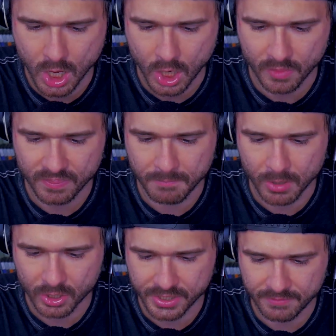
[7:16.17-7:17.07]
On the
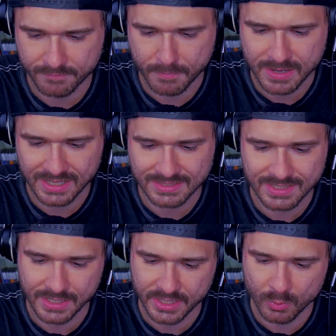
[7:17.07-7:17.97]
market from
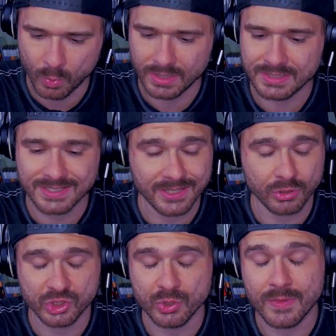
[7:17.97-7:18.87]
1991
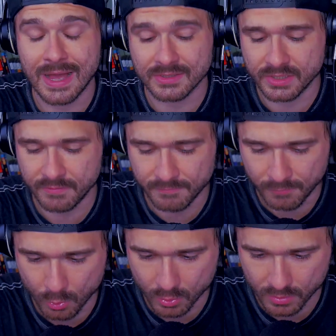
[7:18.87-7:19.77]
till
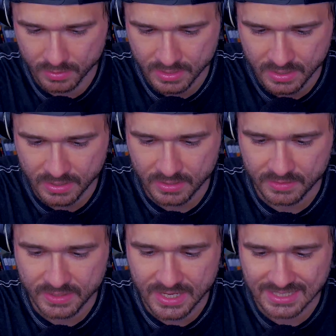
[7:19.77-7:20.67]
2004,
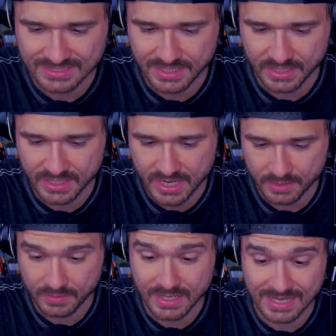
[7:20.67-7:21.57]
the
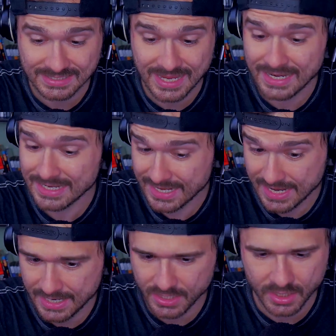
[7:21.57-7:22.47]

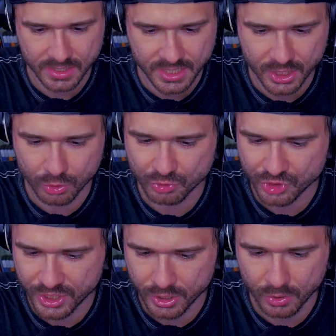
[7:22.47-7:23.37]
SNK Neo
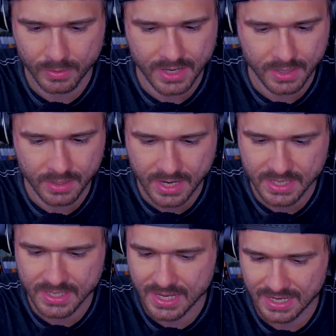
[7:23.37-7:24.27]
Geo
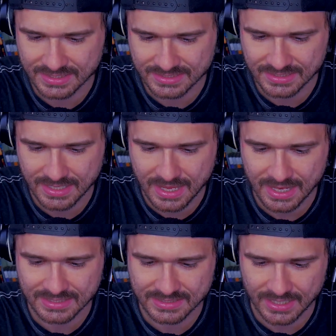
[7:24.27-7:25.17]
AES
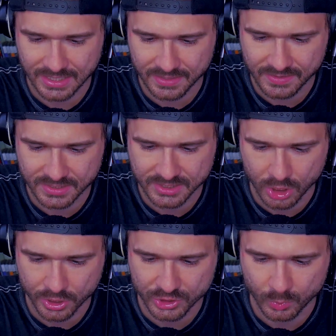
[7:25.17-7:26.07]
has tied the
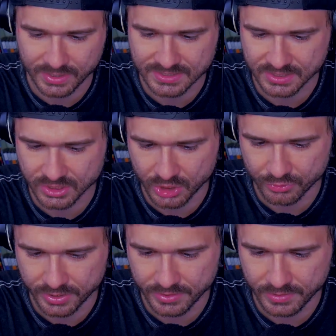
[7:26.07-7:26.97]
Atari
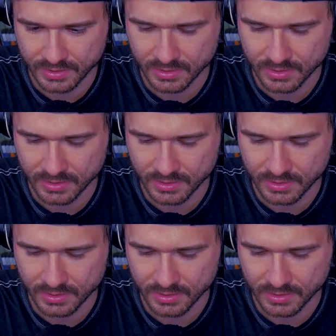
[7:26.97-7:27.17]
2600